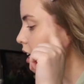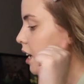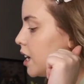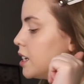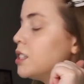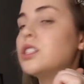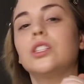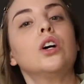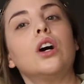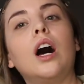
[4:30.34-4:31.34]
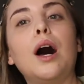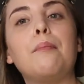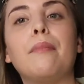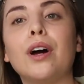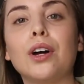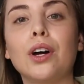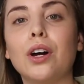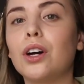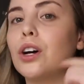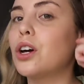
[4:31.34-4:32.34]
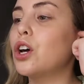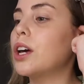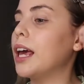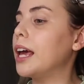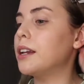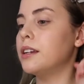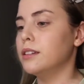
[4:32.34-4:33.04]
is um, cooking in.